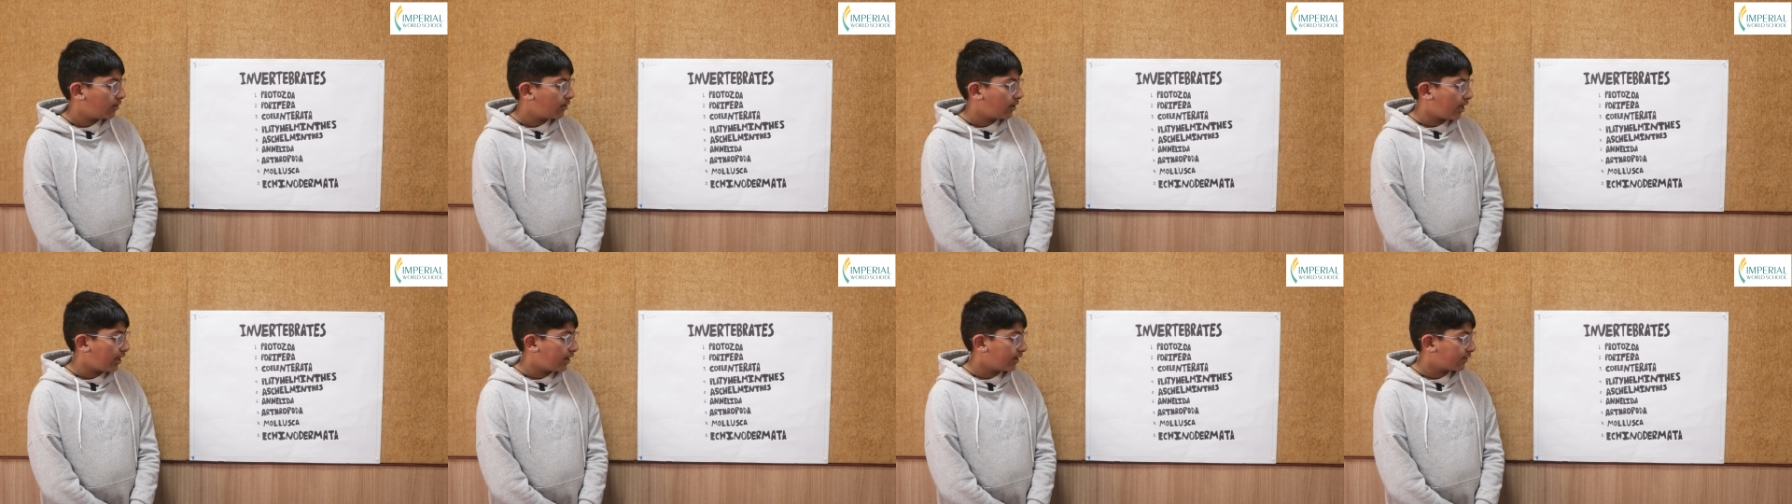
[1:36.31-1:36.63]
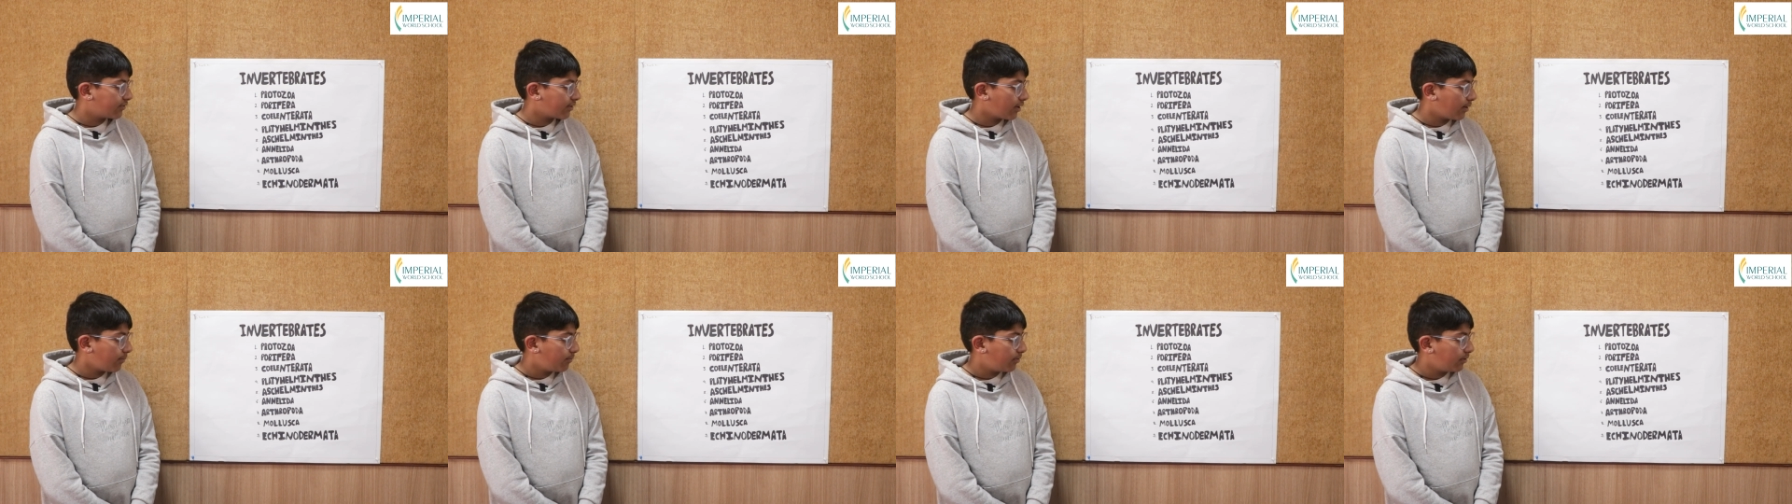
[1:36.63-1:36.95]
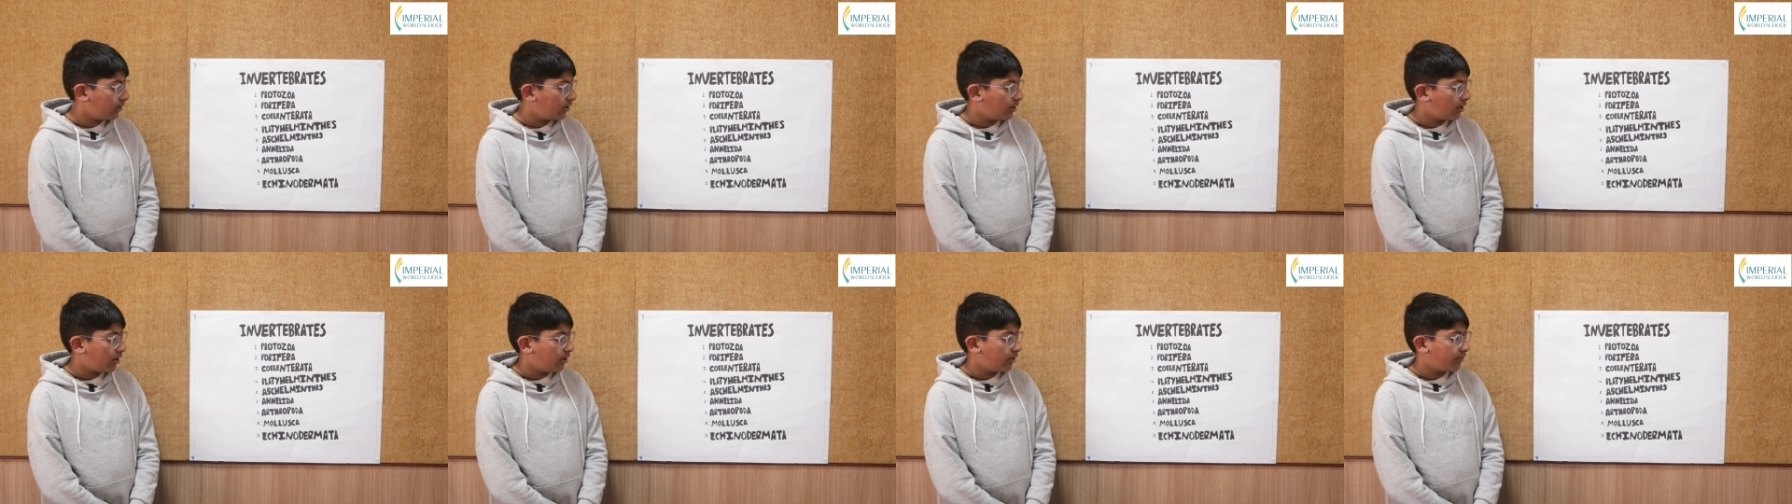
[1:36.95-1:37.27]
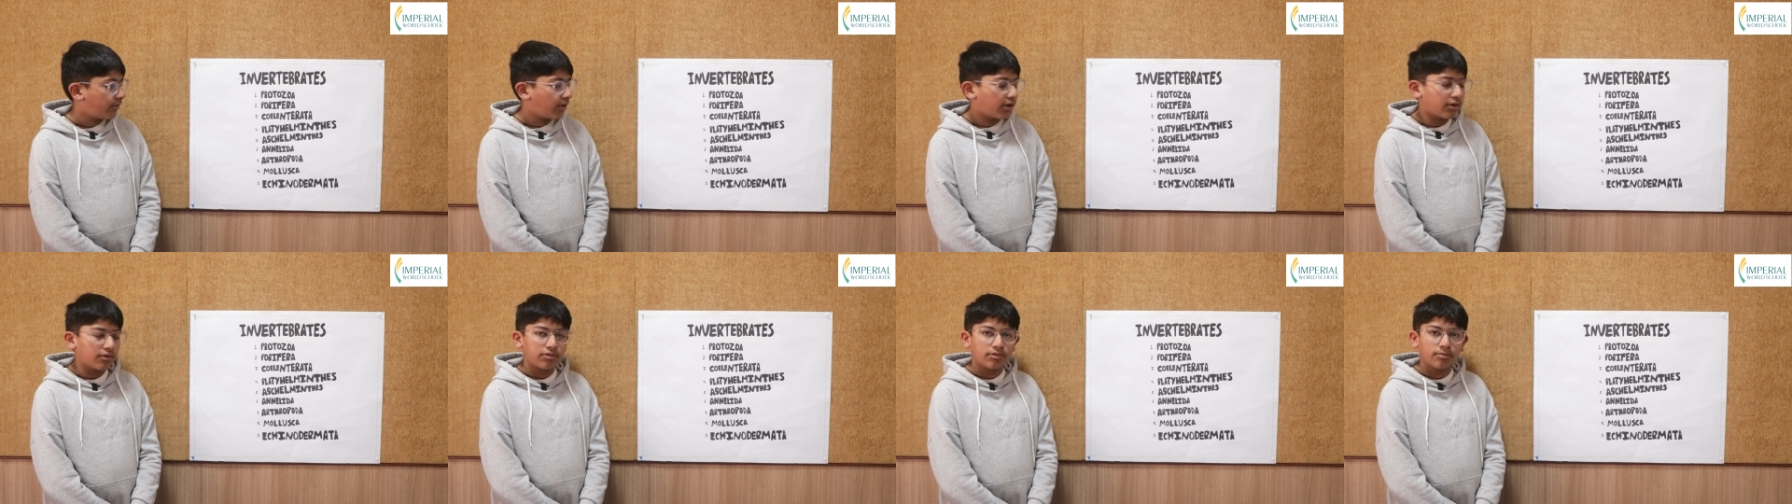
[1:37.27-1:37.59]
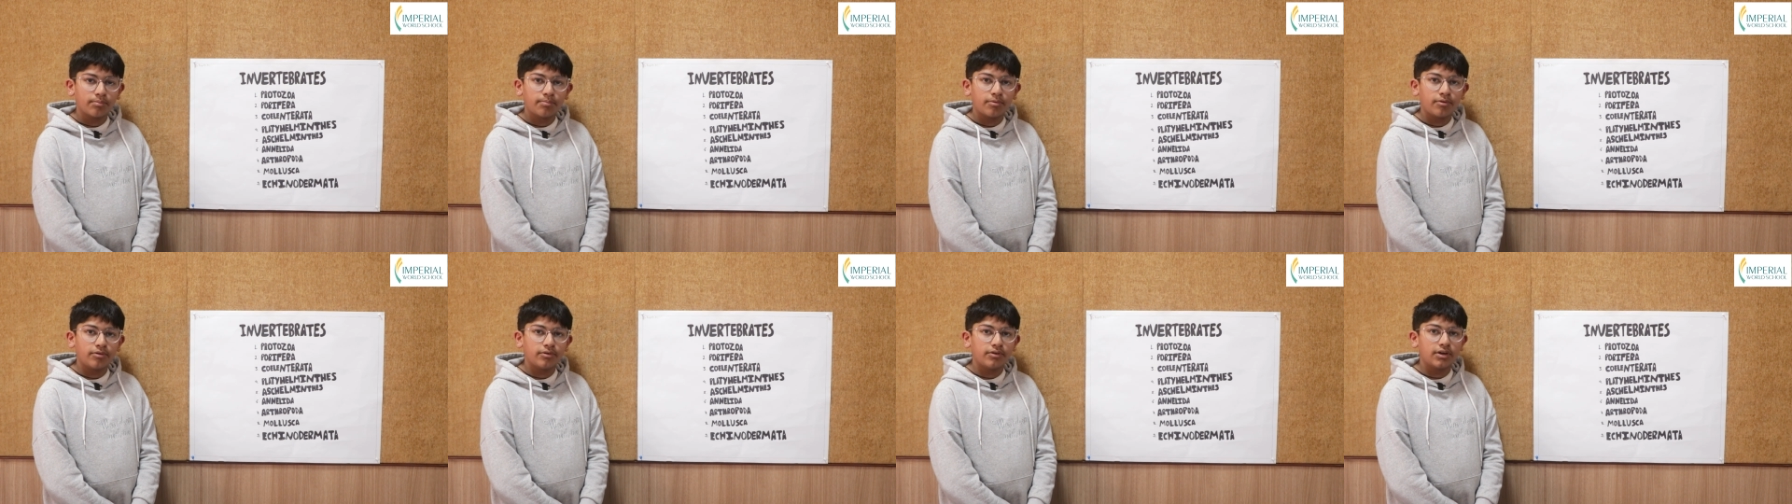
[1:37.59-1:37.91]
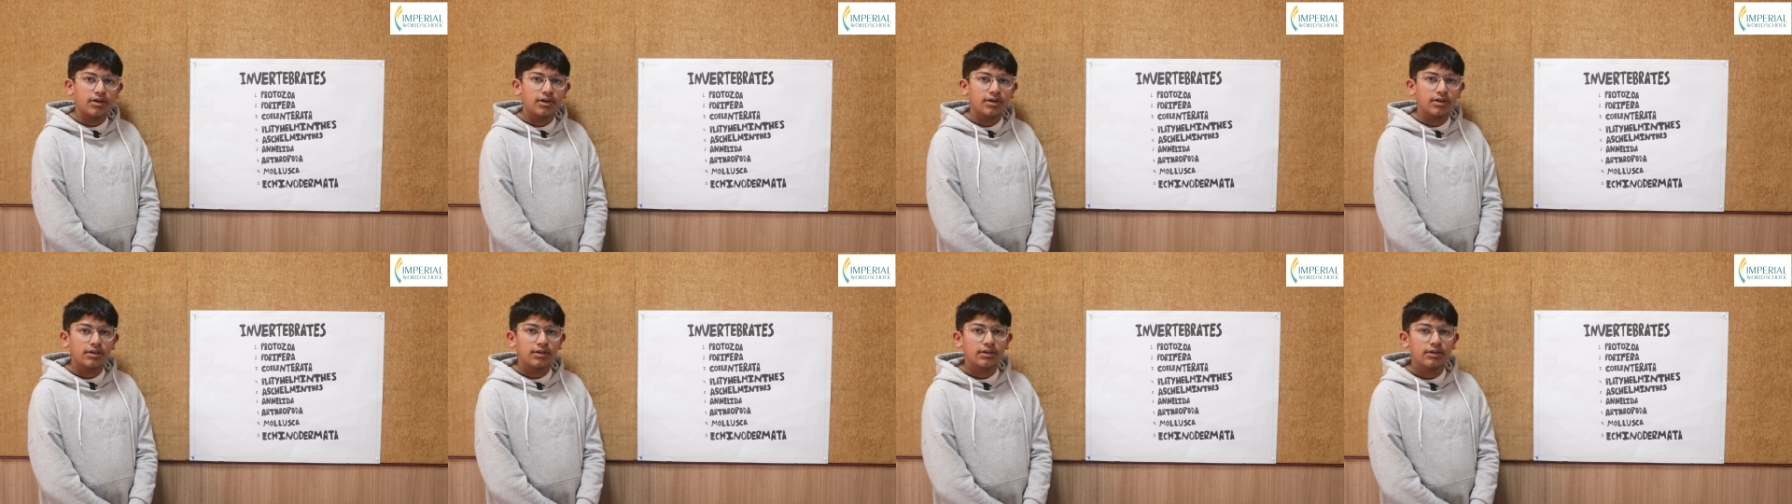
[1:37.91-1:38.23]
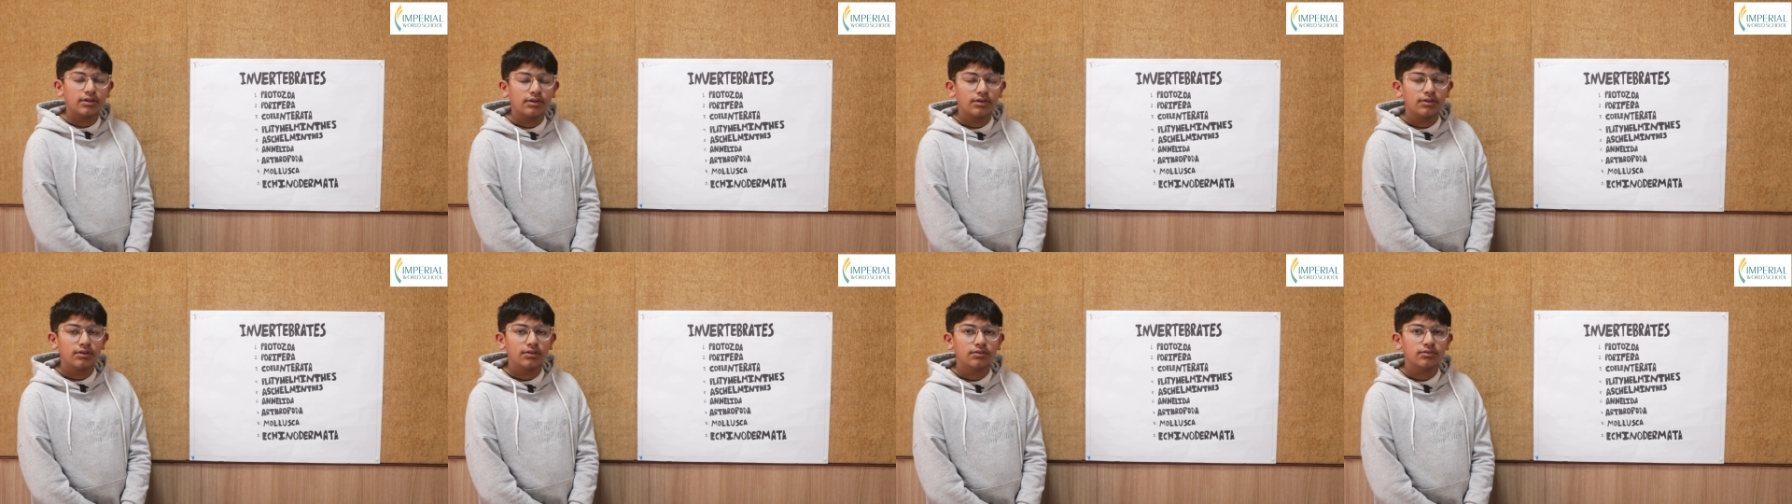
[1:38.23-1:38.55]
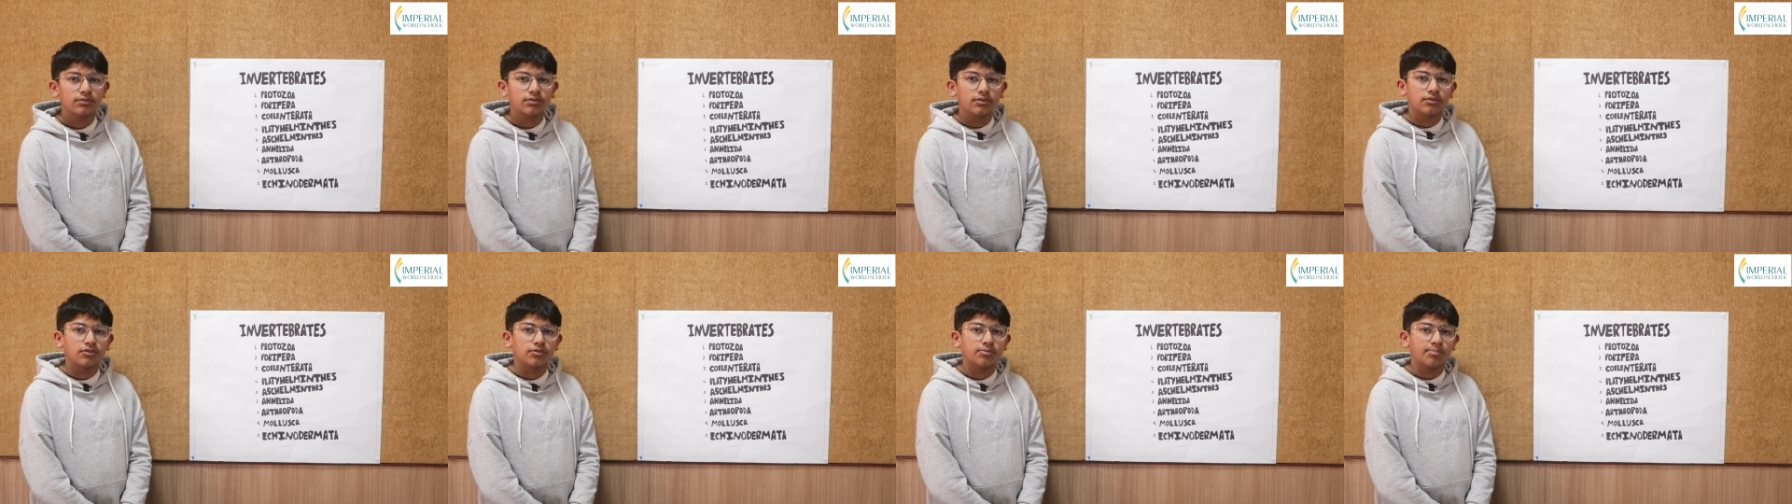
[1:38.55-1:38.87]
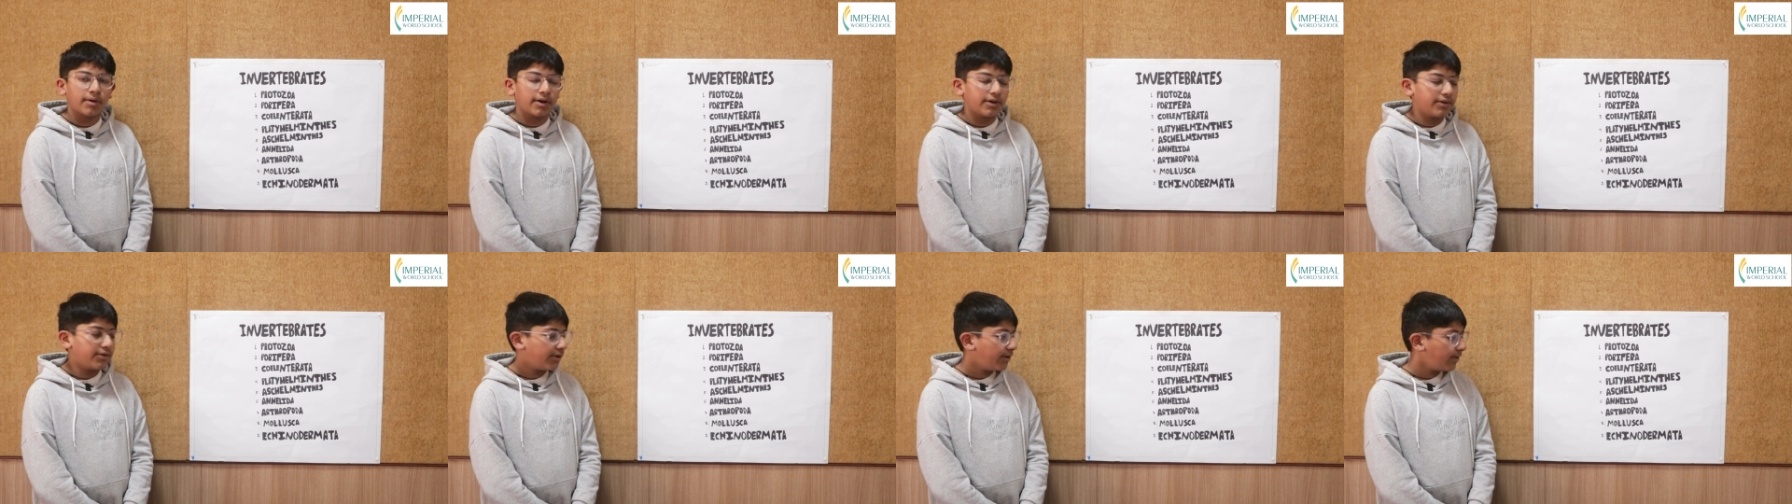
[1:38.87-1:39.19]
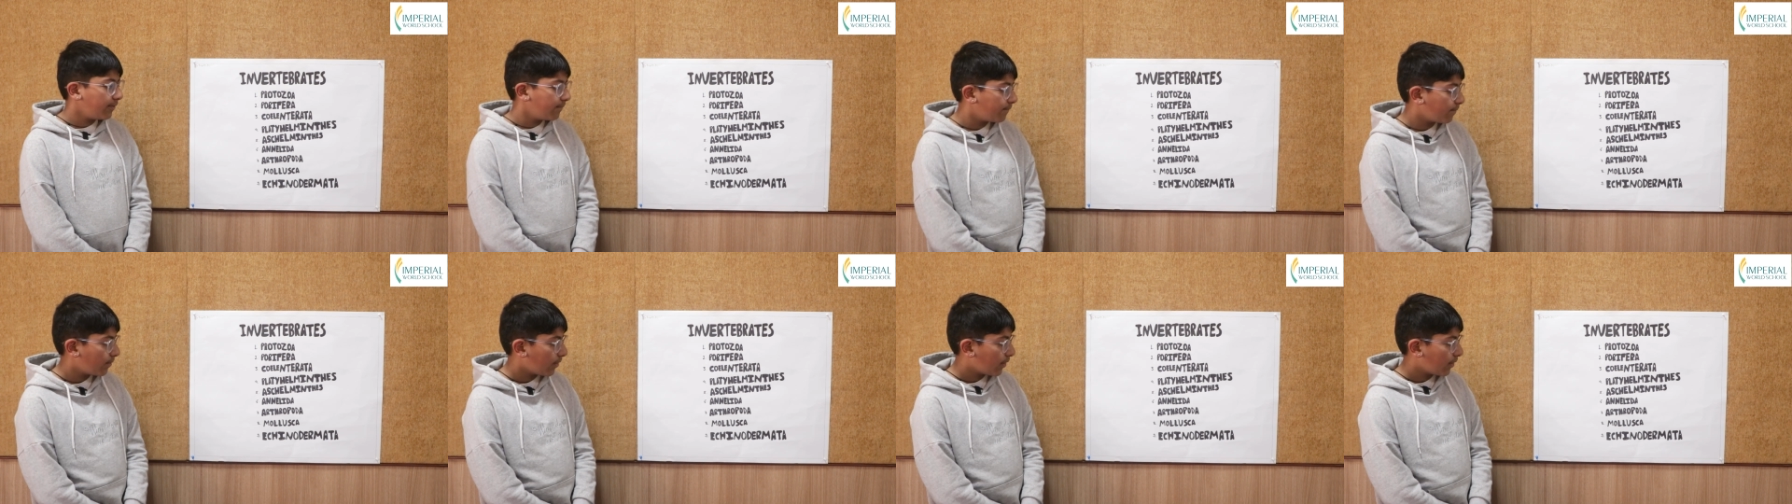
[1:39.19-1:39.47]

an example of arthropoda is a spider.